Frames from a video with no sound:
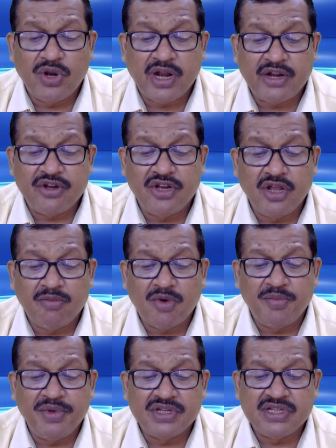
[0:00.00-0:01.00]
moratorium,
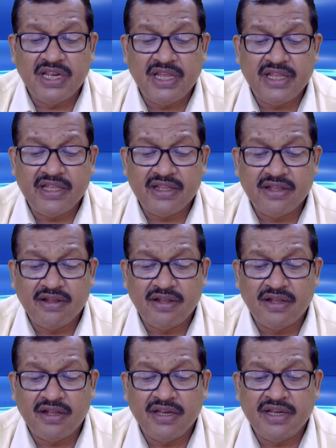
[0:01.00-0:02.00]
obviously
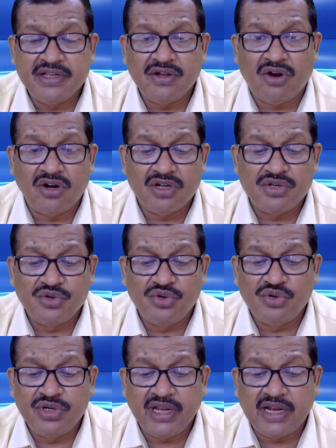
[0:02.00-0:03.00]
it is order
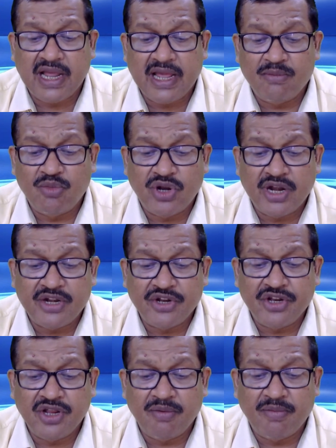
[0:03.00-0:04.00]
to declare
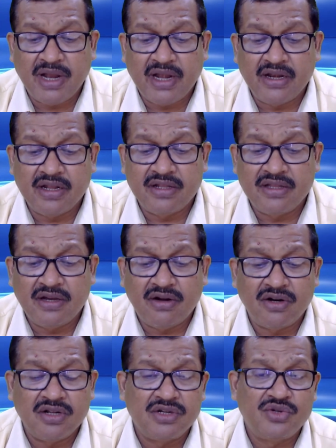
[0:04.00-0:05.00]
moratorium, and the
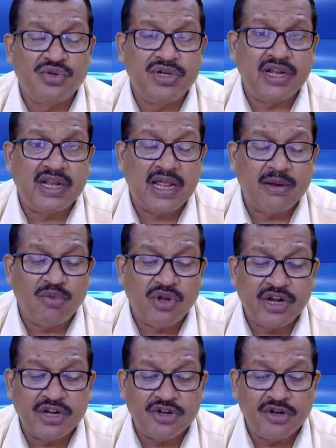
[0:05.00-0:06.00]
order to declare
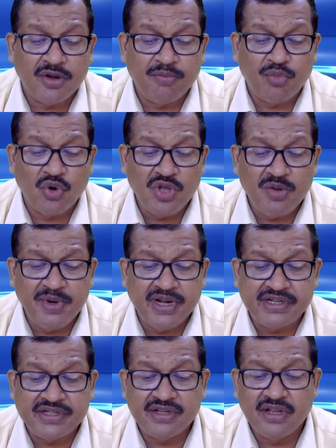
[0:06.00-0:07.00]
moratorium
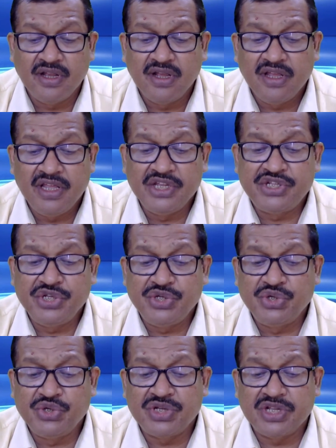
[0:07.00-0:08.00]
prohibits
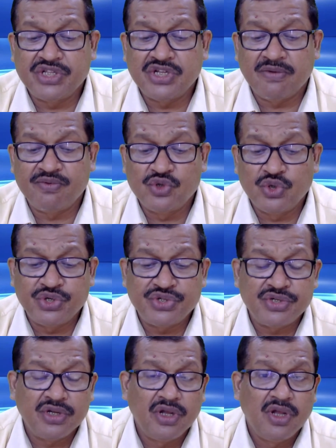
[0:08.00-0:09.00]
institutions of
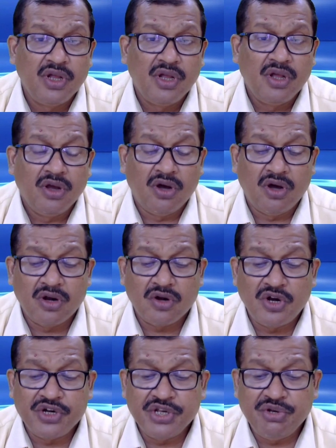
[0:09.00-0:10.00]
suits or
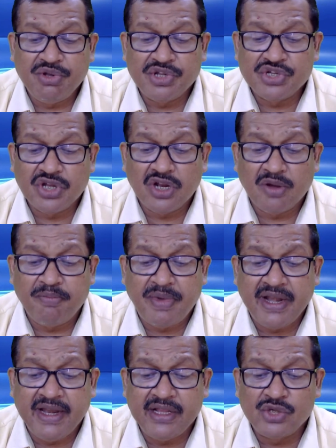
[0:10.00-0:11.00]
continuation of
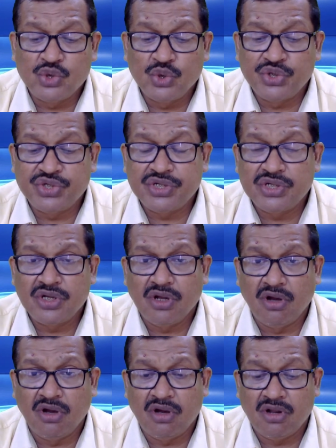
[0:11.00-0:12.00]
pending suits
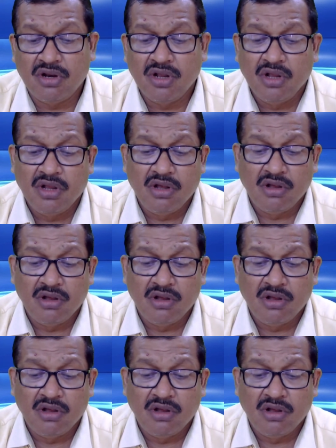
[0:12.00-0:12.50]
or